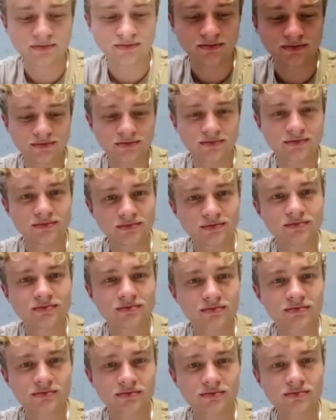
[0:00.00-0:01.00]

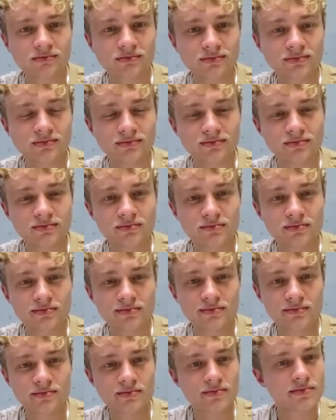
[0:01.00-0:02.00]

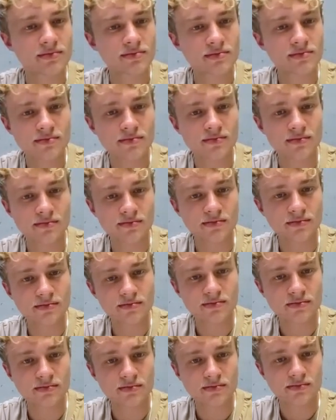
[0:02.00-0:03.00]

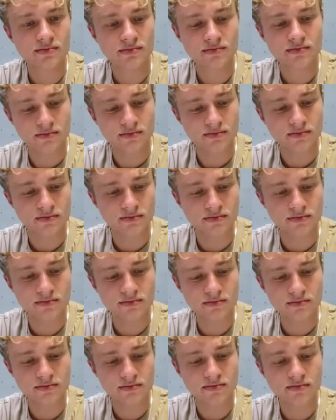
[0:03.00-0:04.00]

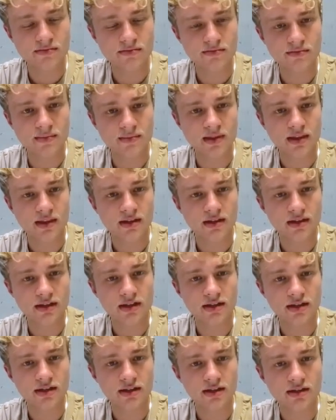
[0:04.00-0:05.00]

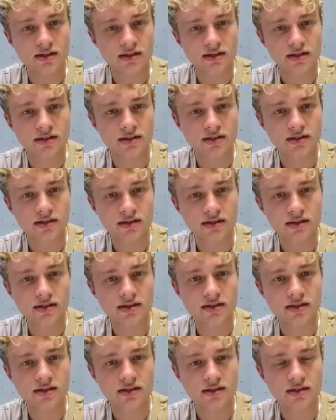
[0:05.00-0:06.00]

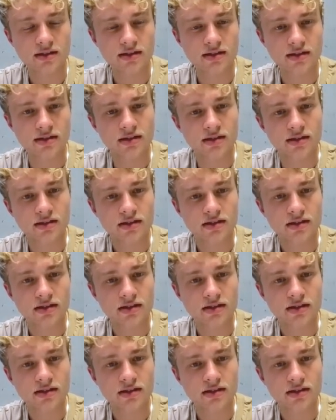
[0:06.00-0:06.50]
This person isn't speaking.